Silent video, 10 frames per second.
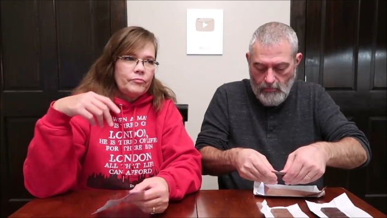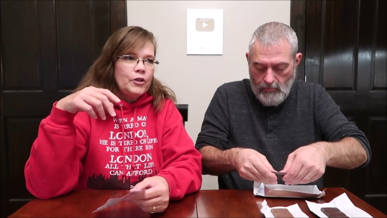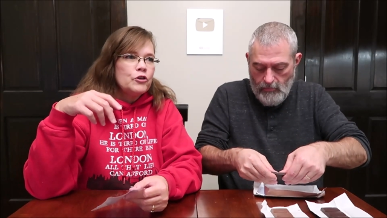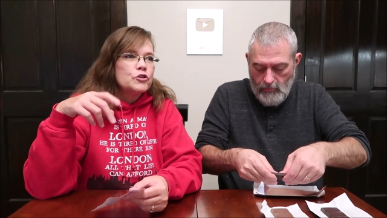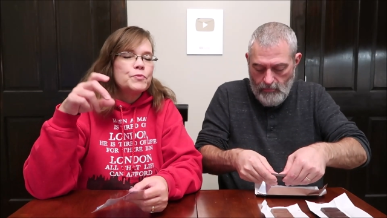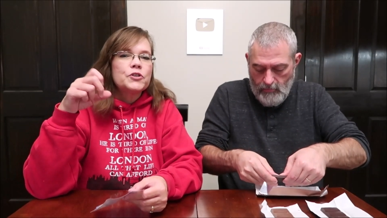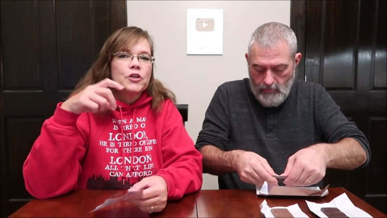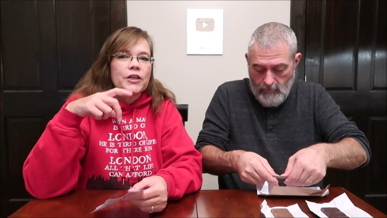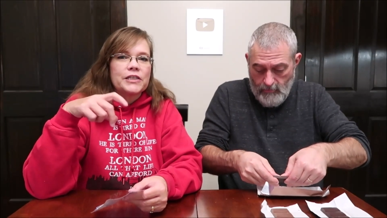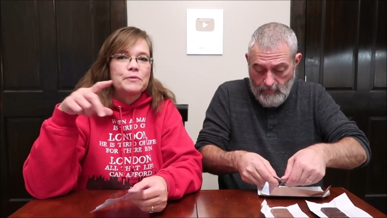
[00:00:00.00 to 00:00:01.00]
Speaker 1: you're supposed
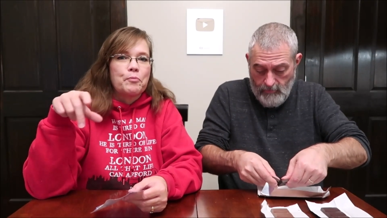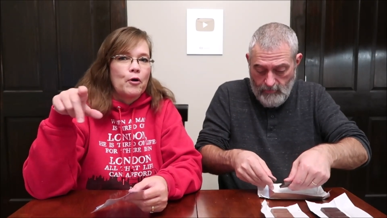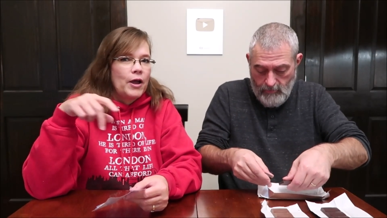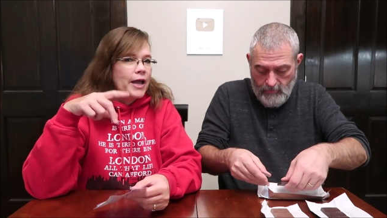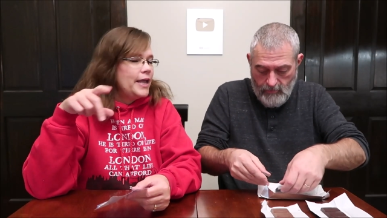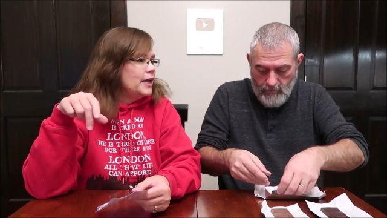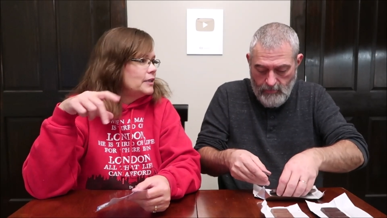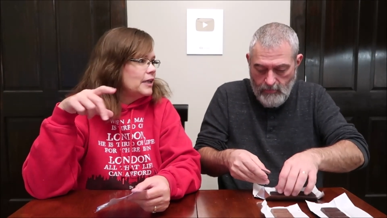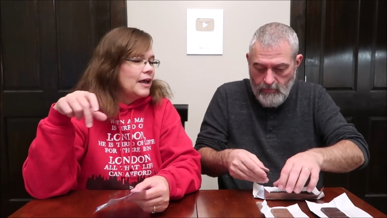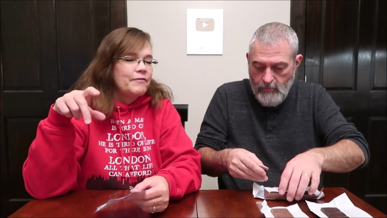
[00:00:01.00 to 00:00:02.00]
to like spray
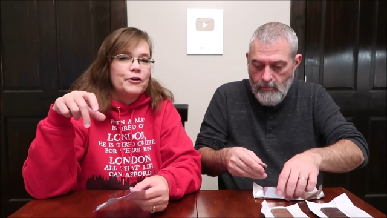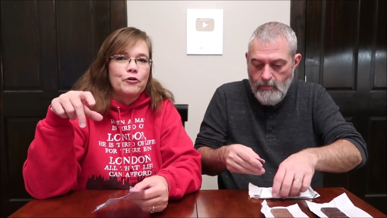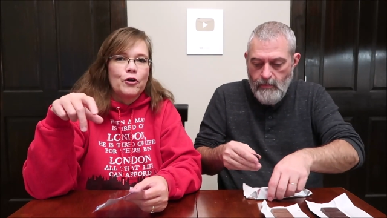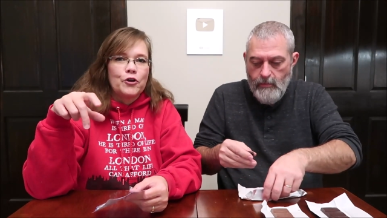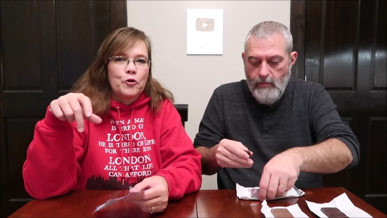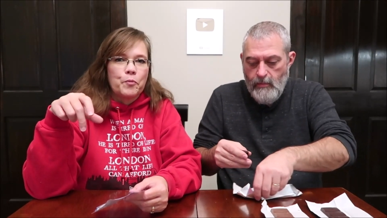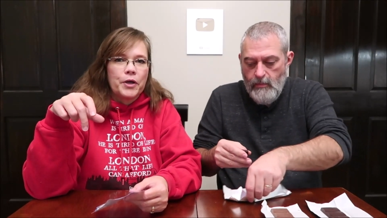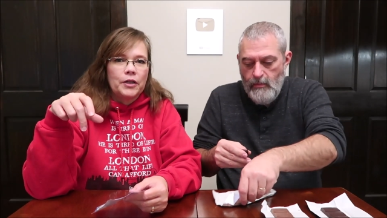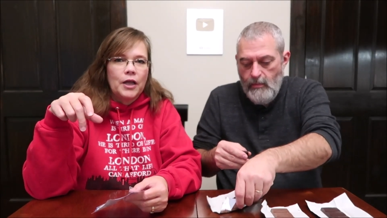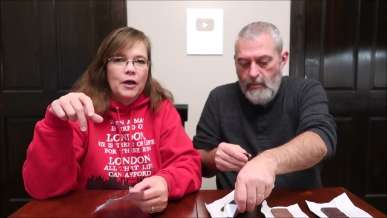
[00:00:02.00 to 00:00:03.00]
lavender on your
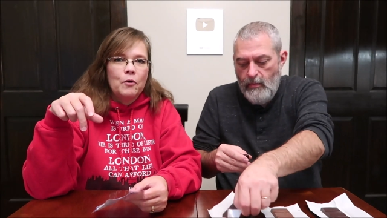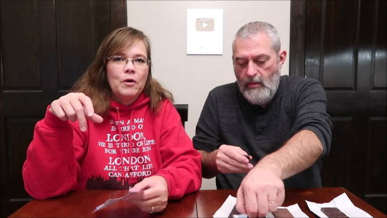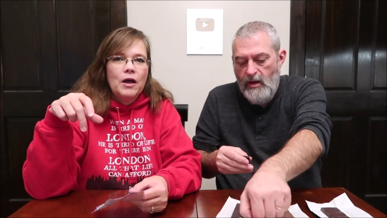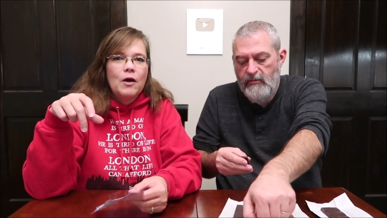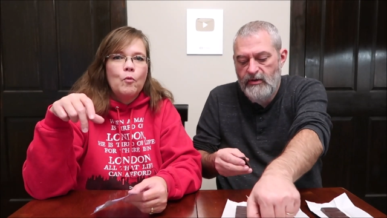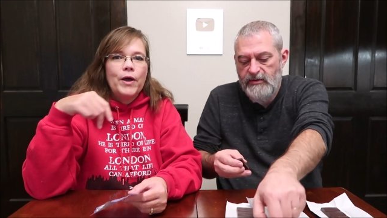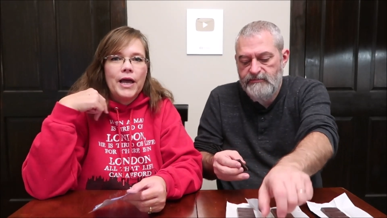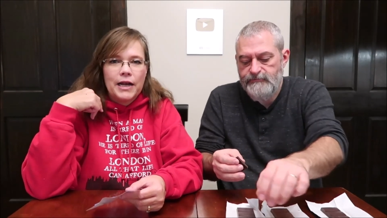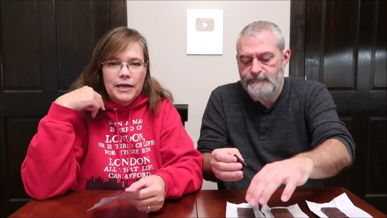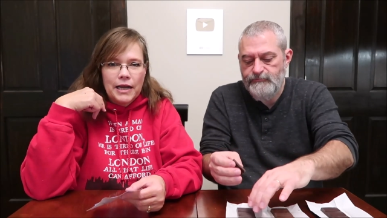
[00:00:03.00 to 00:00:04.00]
pillow. Oh, really? We
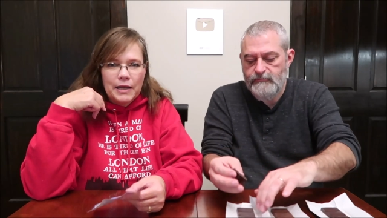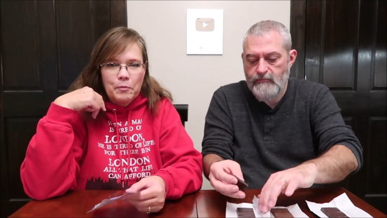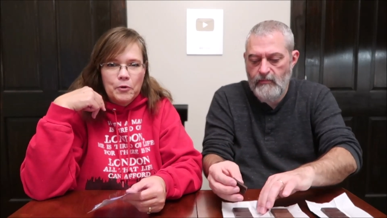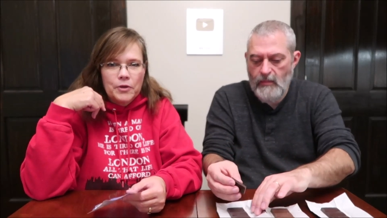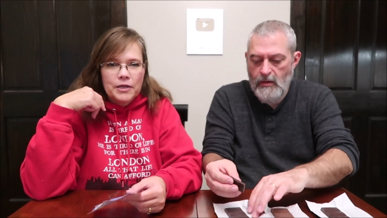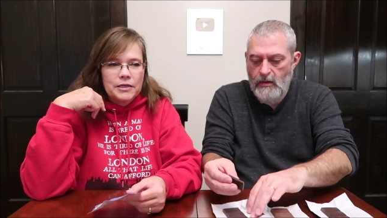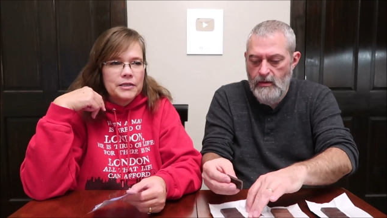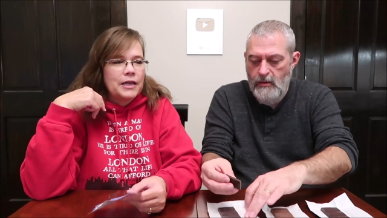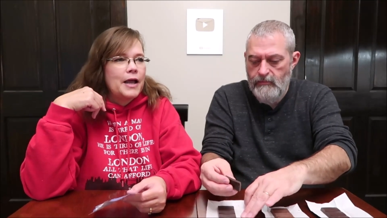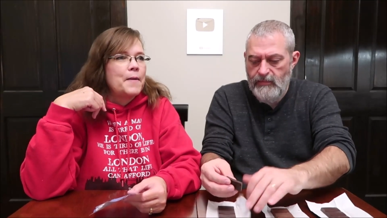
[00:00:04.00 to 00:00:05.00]
had a neighbor that
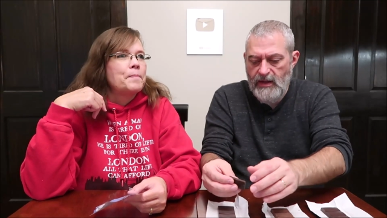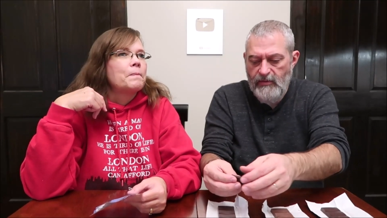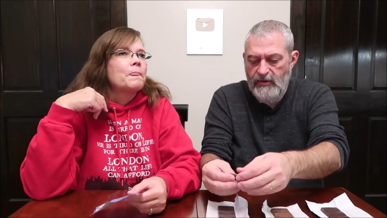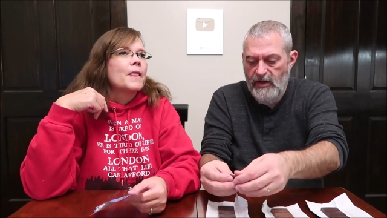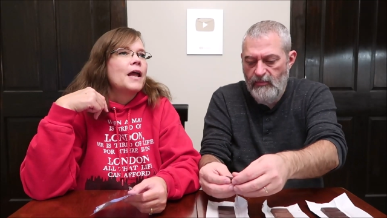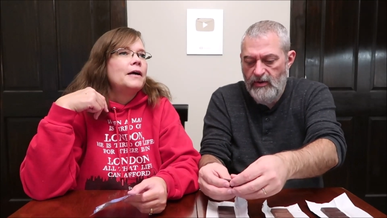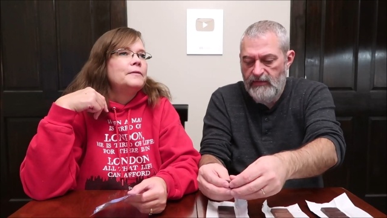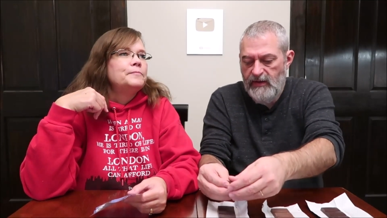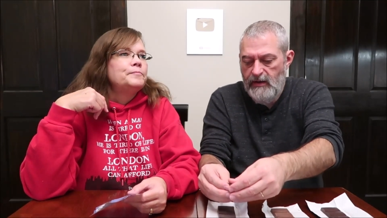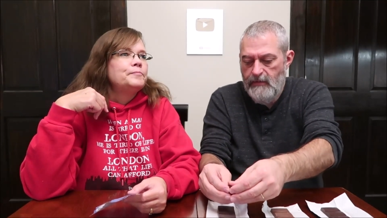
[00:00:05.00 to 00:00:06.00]
did that.
Speaker 2: I would not
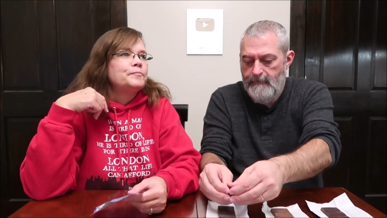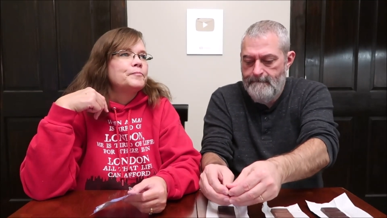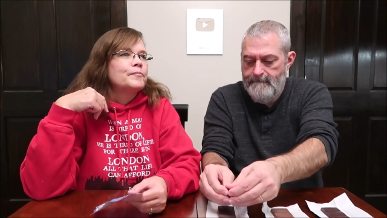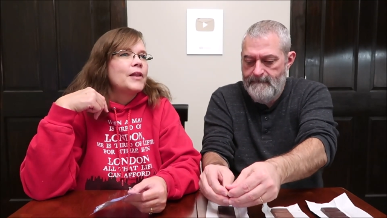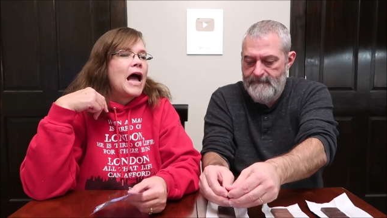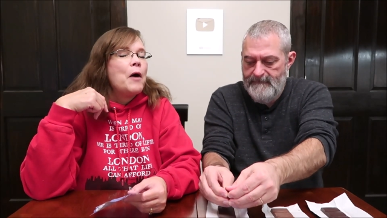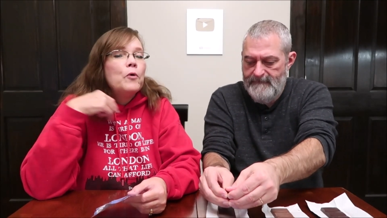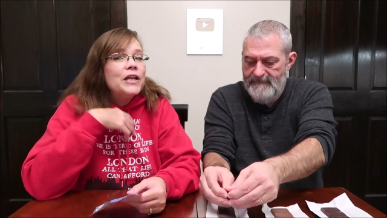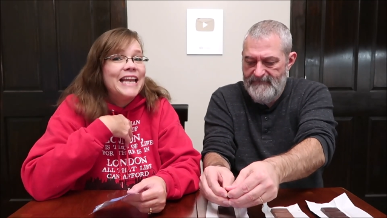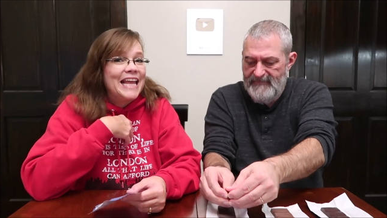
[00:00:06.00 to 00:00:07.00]
want that.
Speaker 1: I
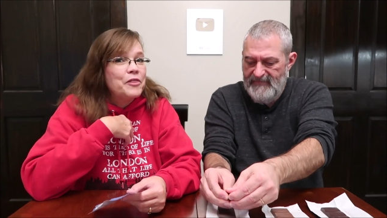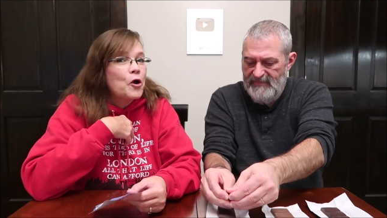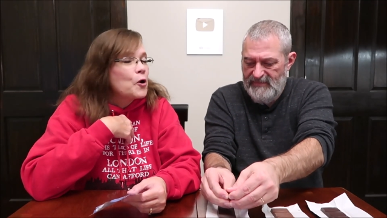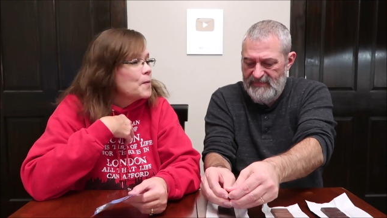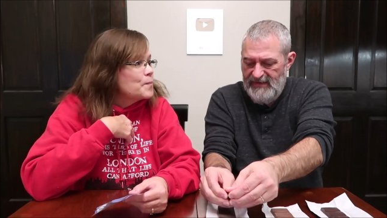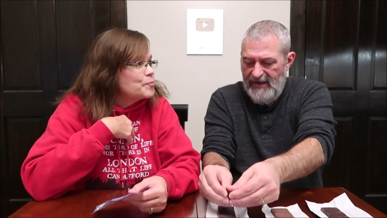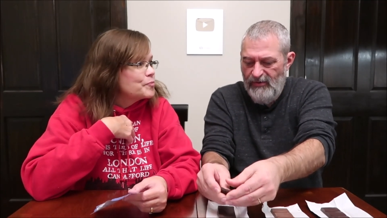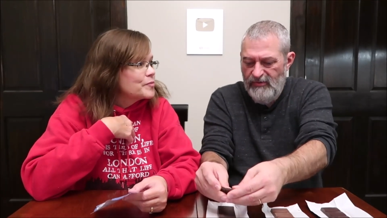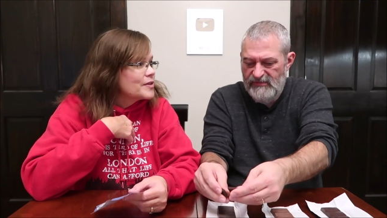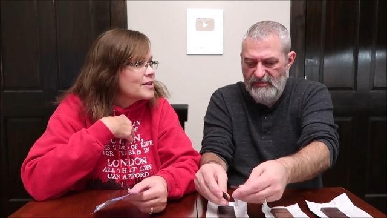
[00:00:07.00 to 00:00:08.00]
wouldn't either.
Speaker 2: I
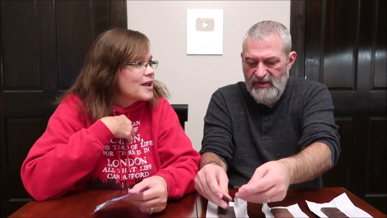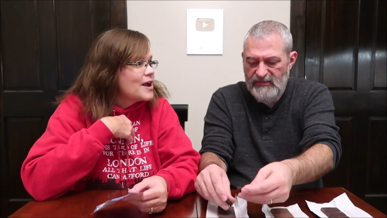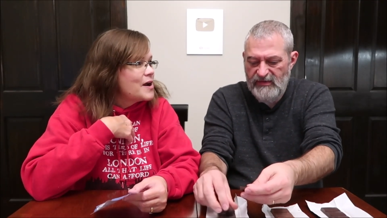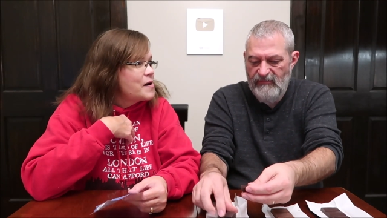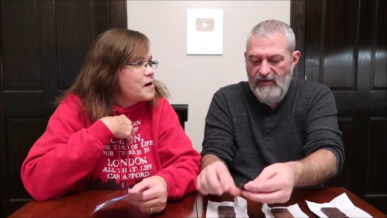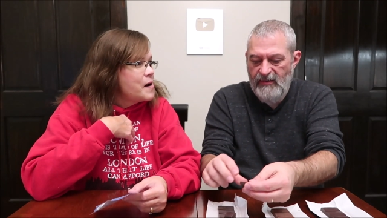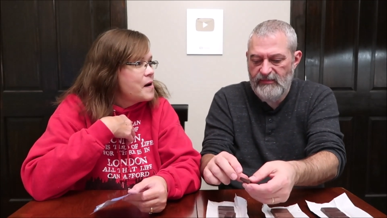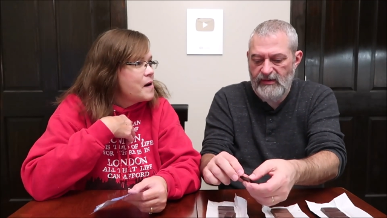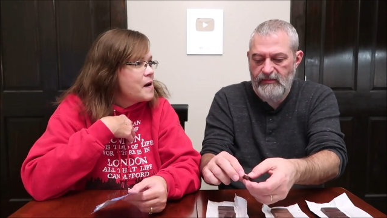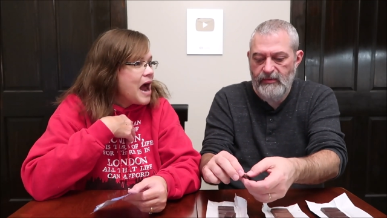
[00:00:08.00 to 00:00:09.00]
don't want to smell stuff while
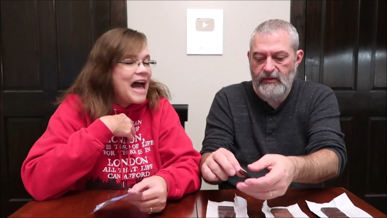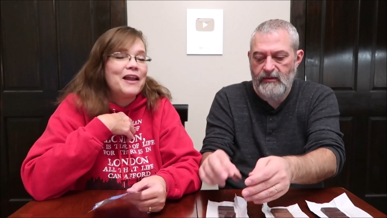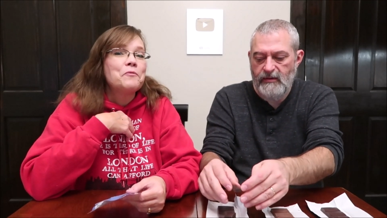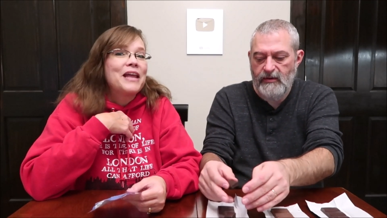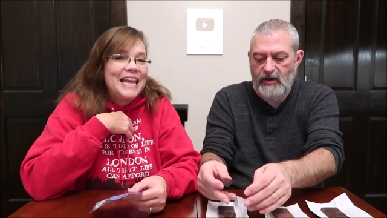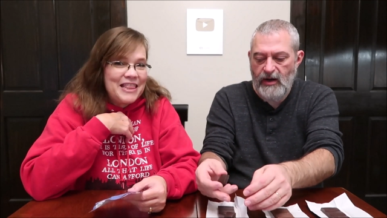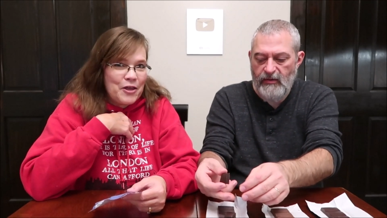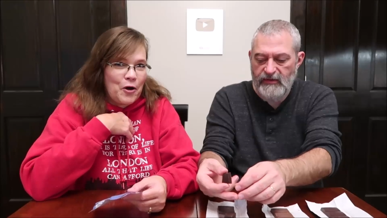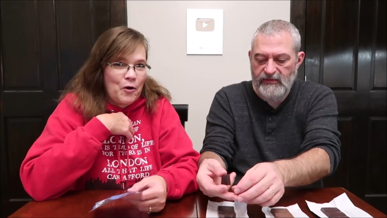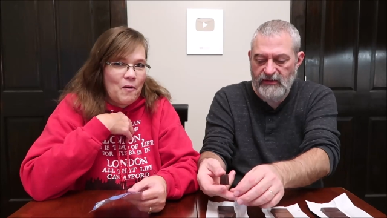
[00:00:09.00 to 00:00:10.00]
I'm sleeping. I don't
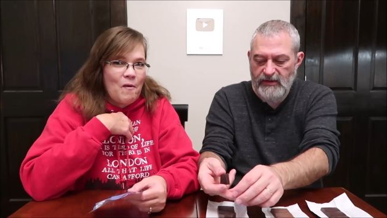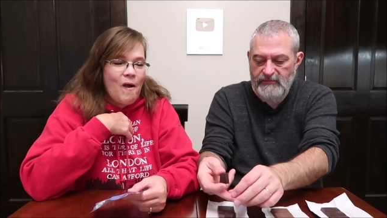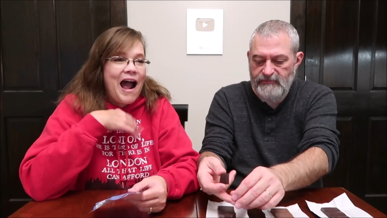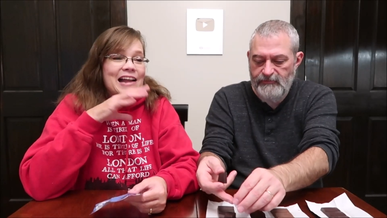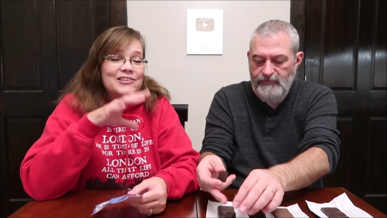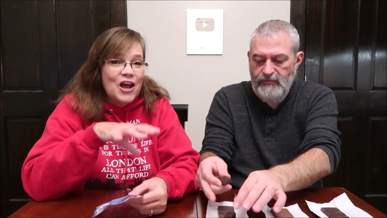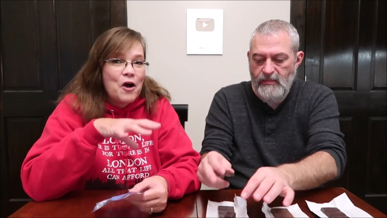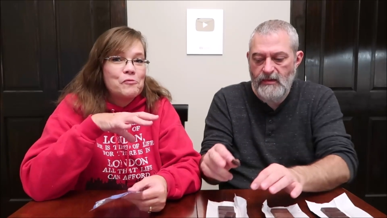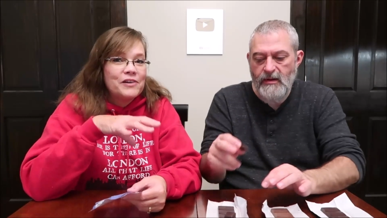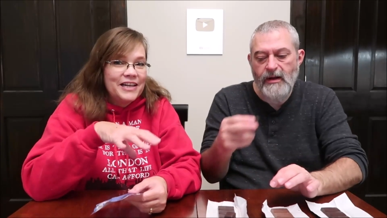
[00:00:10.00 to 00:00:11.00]
either.
Speaker 1: I don't